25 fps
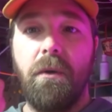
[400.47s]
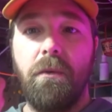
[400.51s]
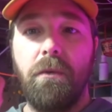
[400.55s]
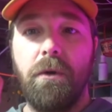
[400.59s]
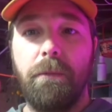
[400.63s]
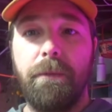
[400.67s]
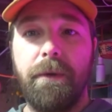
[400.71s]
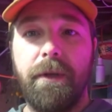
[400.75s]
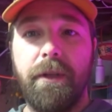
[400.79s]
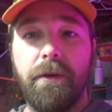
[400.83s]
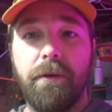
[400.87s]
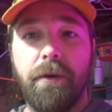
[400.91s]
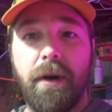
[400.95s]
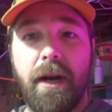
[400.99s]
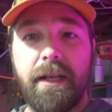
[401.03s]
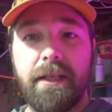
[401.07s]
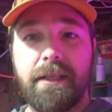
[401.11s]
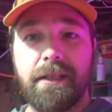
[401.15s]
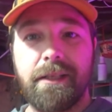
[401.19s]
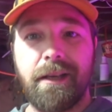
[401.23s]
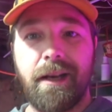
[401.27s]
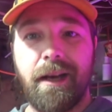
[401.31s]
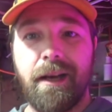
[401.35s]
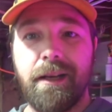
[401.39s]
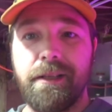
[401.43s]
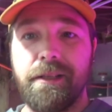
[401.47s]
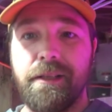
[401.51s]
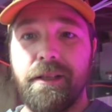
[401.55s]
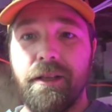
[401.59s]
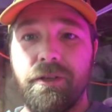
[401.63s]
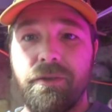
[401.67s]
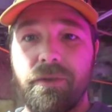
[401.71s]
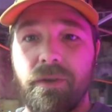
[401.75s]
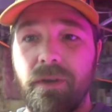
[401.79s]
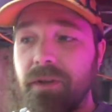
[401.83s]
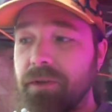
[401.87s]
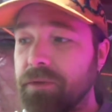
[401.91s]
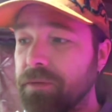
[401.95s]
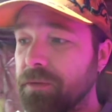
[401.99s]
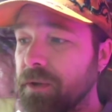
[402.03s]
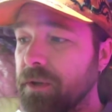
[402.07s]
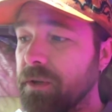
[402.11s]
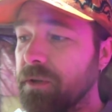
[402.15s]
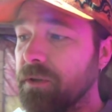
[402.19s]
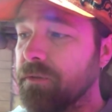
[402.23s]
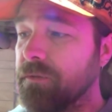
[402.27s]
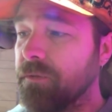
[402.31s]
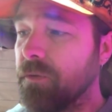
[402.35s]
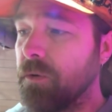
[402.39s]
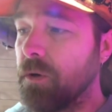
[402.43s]
will be the right size to drill
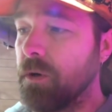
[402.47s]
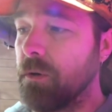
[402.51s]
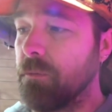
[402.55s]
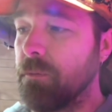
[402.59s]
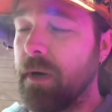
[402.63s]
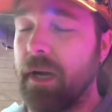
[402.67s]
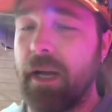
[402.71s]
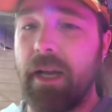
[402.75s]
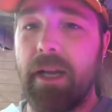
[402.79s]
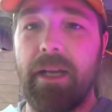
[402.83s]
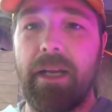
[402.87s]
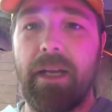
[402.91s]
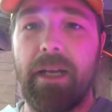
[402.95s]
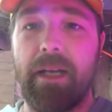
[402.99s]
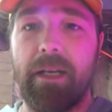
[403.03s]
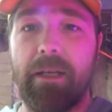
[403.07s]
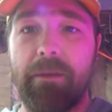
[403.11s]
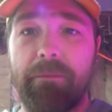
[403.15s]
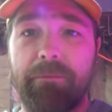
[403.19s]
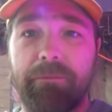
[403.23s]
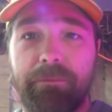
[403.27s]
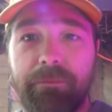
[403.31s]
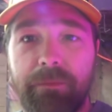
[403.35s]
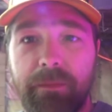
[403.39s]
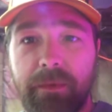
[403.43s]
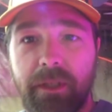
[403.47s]
through for my uh,